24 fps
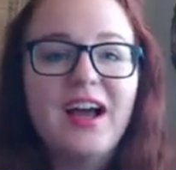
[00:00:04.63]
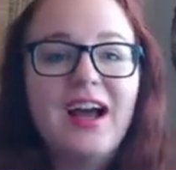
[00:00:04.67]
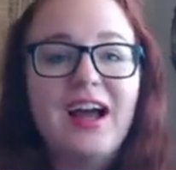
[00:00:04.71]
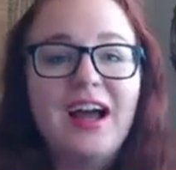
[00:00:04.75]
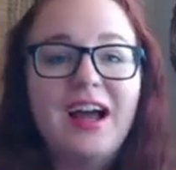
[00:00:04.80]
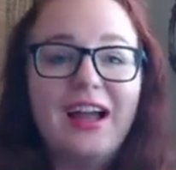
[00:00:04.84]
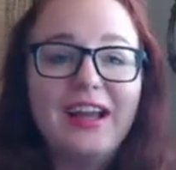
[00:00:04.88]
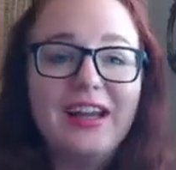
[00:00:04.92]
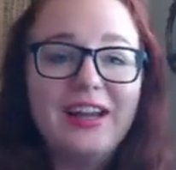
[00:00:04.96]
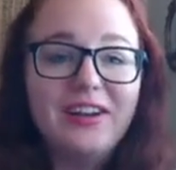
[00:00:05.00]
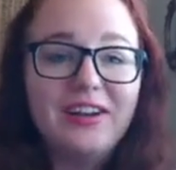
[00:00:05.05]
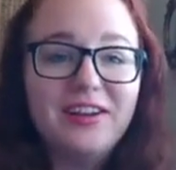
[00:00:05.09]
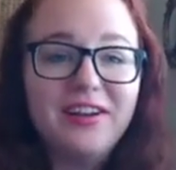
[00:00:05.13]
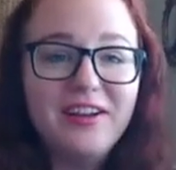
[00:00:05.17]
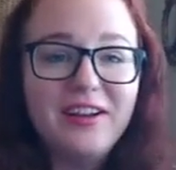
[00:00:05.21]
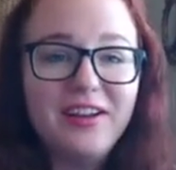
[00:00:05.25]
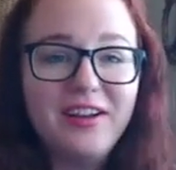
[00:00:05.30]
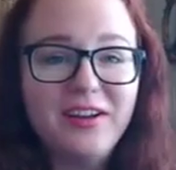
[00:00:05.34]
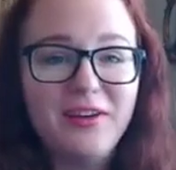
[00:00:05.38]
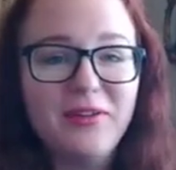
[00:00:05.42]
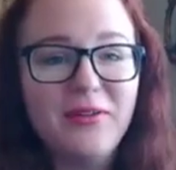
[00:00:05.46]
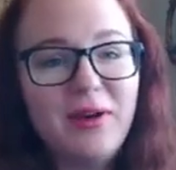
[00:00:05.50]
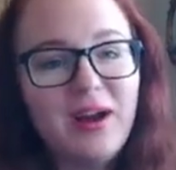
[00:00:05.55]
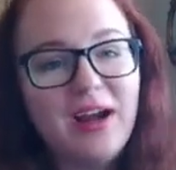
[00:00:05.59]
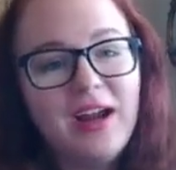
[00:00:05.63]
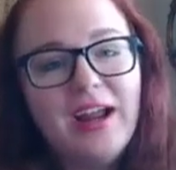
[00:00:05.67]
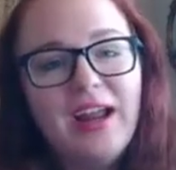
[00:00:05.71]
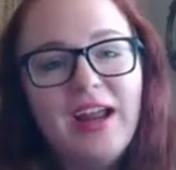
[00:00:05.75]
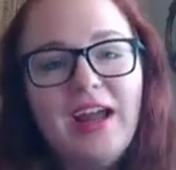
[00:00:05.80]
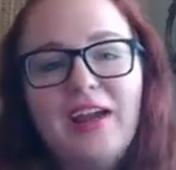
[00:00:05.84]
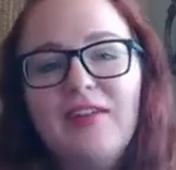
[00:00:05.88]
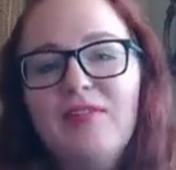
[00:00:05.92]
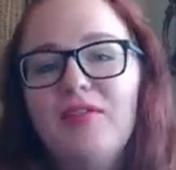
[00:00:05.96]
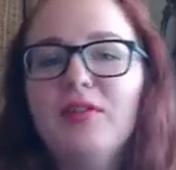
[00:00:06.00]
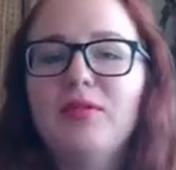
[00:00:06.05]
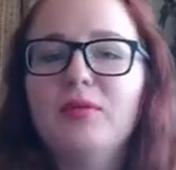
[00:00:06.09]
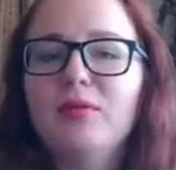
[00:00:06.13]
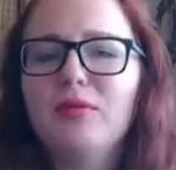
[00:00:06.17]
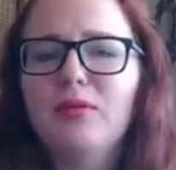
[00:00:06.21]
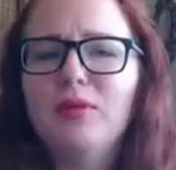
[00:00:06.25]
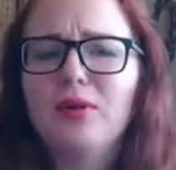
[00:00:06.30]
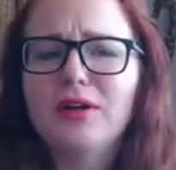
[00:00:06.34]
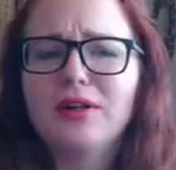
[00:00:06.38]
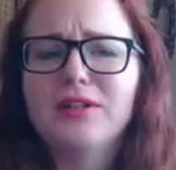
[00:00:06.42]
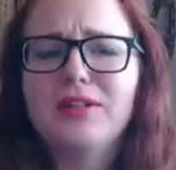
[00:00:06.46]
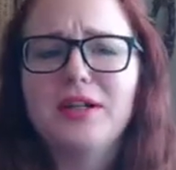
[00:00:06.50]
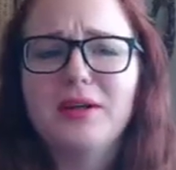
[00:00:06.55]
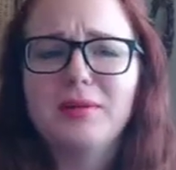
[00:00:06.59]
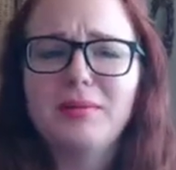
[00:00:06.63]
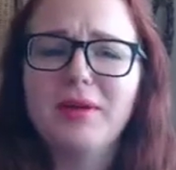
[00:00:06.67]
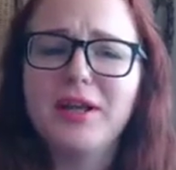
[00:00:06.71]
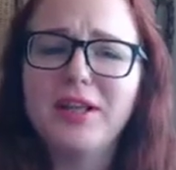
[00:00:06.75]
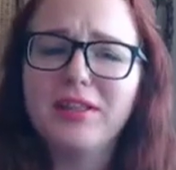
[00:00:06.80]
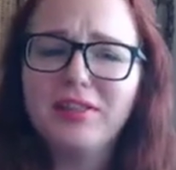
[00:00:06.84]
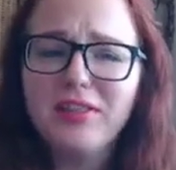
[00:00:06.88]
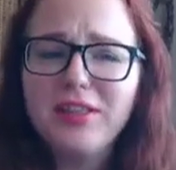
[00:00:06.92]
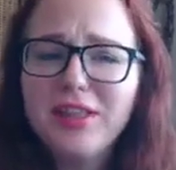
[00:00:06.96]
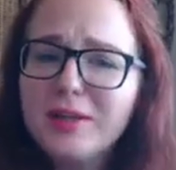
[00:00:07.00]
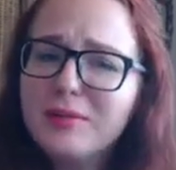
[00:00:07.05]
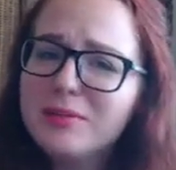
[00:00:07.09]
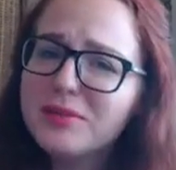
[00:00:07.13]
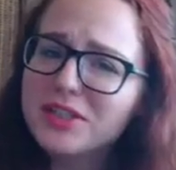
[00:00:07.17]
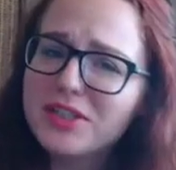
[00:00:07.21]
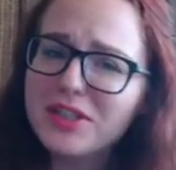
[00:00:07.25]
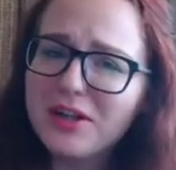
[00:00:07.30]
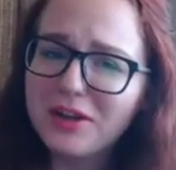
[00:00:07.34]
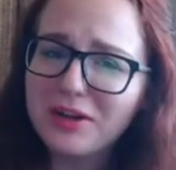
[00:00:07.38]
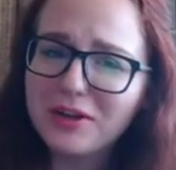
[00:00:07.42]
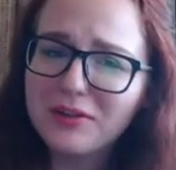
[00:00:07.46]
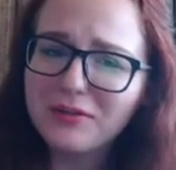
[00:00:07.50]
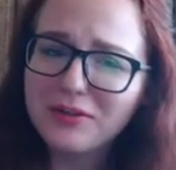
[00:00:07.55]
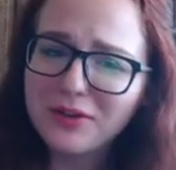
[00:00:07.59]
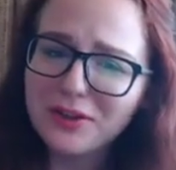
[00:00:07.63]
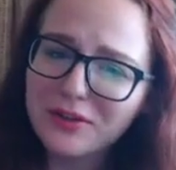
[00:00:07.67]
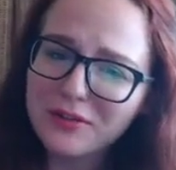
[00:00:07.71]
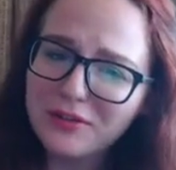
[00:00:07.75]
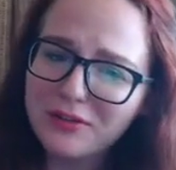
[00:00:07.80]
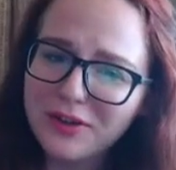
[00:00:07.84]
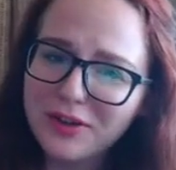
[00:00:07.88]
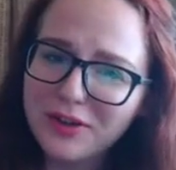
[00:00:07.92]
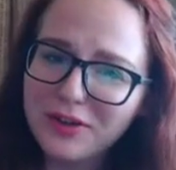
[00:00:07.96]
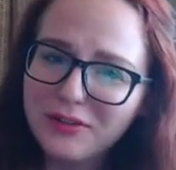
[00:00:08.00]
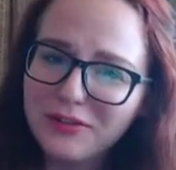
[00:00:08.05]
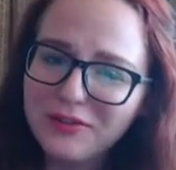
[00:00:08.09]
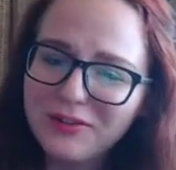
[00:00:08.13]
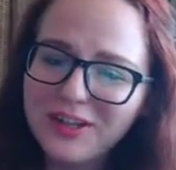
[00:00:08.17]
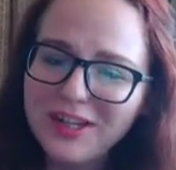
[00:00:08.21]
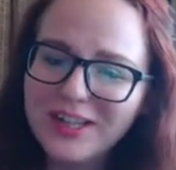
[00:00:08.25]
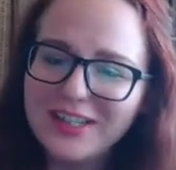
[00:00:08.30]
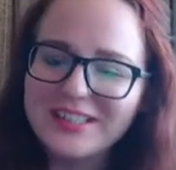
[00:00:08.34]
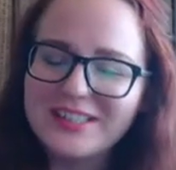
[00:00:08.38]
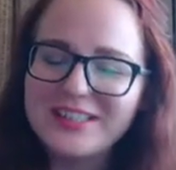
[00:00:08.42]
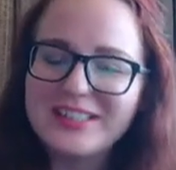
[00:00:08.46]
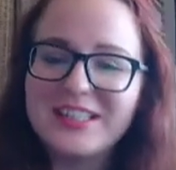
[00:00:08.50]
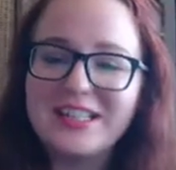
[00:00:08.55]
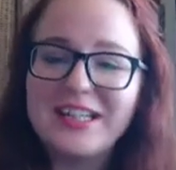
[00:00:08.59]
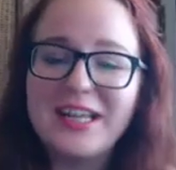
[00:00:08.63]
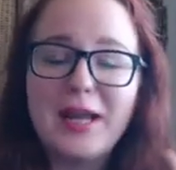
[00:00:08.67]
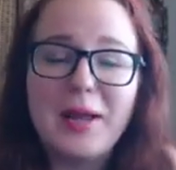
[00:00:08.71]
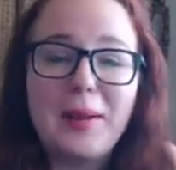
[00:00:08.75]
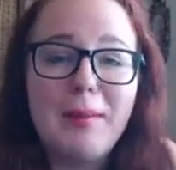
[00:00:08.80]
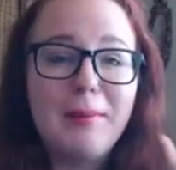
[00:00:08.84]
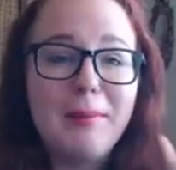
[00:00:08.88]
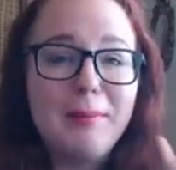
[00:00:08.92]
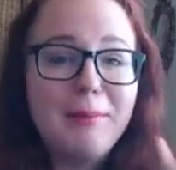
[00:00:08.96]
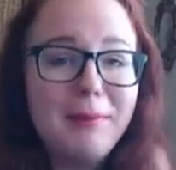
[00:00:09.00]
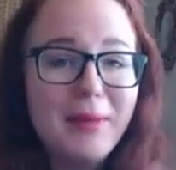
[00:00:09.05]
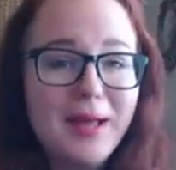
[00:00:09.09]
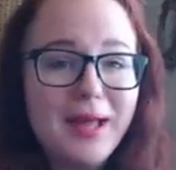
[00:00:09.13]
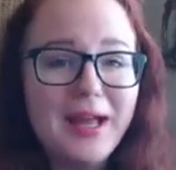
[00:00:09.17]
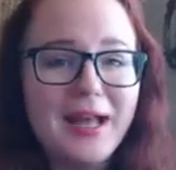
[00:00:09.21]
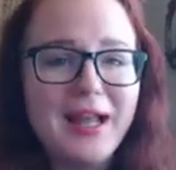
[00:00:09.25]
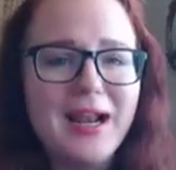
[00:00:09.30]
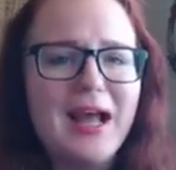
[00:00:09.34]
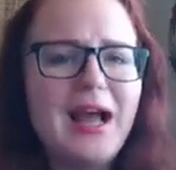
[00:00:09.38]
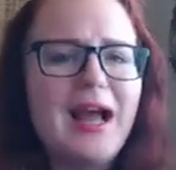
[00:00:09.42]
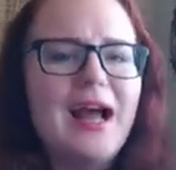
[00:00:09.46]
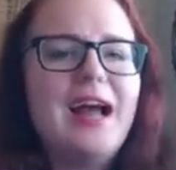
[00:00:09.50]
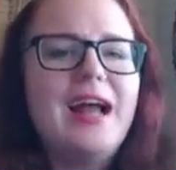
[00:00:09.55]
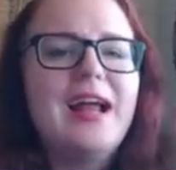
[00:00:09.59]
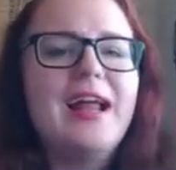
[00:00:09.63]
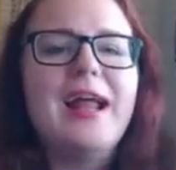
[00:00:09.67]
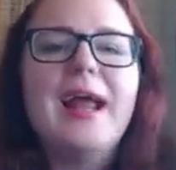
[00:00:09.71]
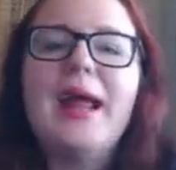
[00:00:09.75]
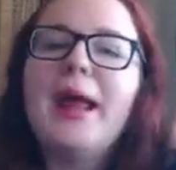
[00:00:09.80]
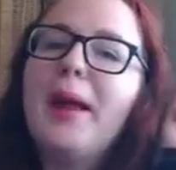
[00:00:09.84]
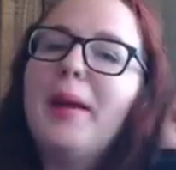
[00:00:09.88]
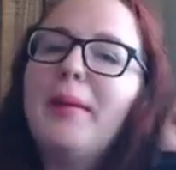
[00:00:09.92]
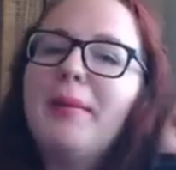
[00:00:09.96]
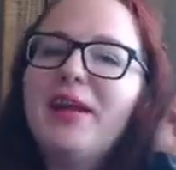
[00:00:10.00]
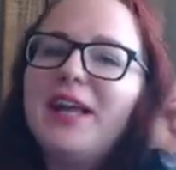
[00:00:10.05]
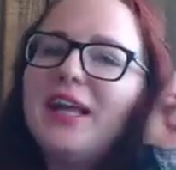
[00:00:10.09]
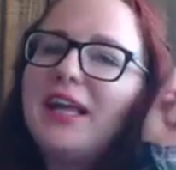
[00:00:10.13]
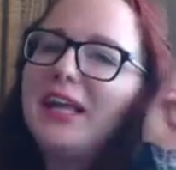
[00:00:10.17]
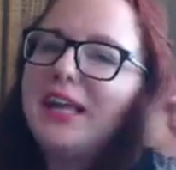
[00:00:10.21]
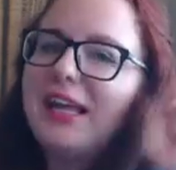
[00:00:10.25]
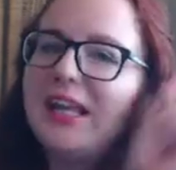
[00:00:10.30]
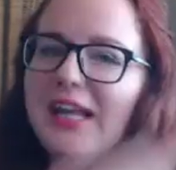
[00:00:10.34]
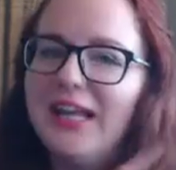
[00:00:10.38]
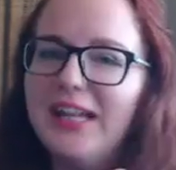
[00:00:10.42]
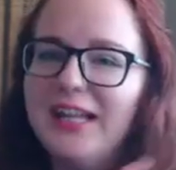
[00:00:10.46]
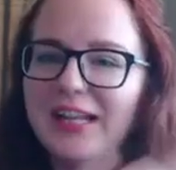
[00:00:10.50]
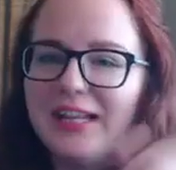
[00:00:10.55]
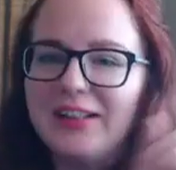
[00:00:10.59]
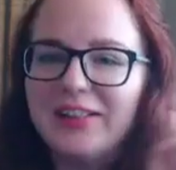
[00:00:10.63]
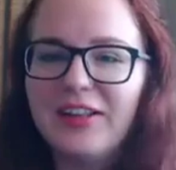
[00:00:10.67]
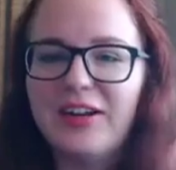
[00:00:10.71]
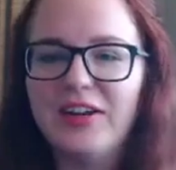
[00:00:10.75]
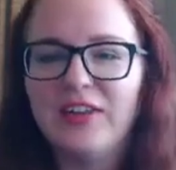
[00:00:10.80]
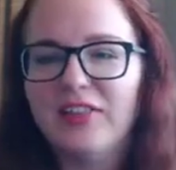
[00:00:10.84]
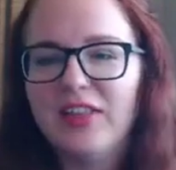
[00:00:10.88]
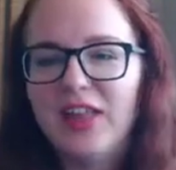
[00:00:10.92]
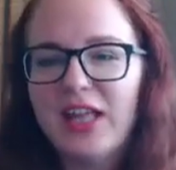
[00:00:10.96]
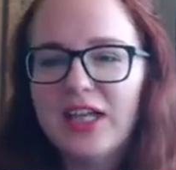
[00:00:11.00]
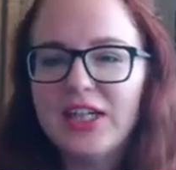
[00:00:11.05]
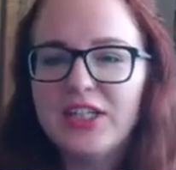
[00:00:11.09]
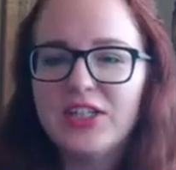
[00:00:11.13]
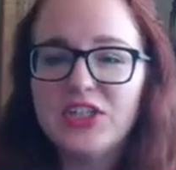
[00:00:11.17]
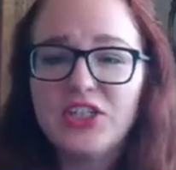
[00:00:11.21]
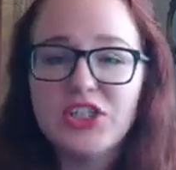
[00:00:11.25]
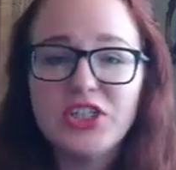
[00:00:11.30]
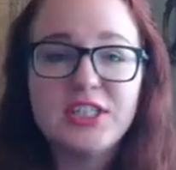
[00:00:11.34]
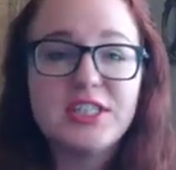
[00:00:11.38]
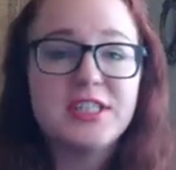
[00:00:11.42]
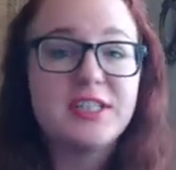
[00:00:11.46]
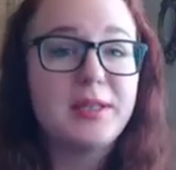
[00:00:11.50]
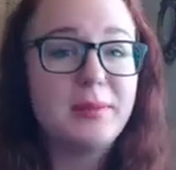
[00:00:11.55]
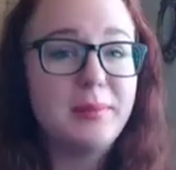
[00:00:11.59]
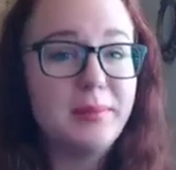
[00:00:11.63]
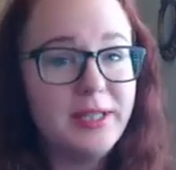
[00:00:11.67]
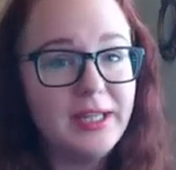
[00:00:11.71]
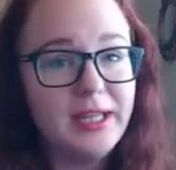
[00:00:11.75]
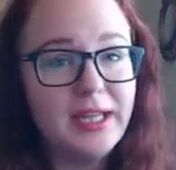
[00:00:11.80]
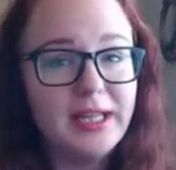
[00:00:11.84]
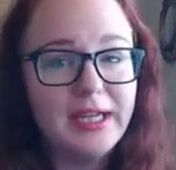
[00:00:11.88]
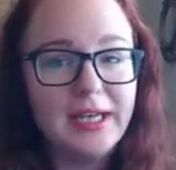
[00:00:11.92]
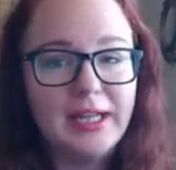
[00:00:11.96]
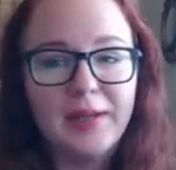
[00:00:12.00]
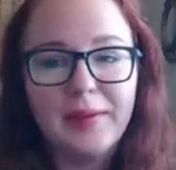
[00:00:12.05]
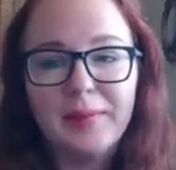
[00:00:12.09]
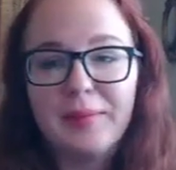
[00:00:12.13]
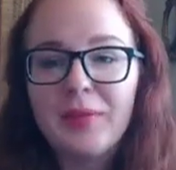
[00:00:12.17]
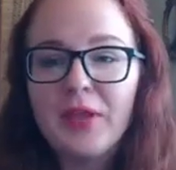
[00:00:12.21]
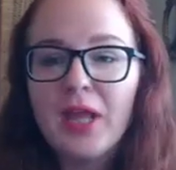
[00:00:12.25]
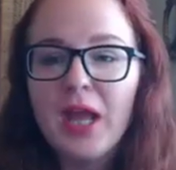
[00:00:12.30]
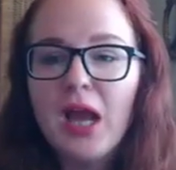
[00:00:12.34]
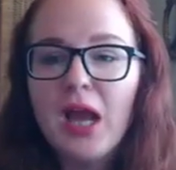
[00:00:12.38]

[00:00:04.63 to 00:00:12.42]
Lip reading: I know I haven't worked on my theme song for the Funnel Fiesta yet, but I am getting there. That is just the beginning.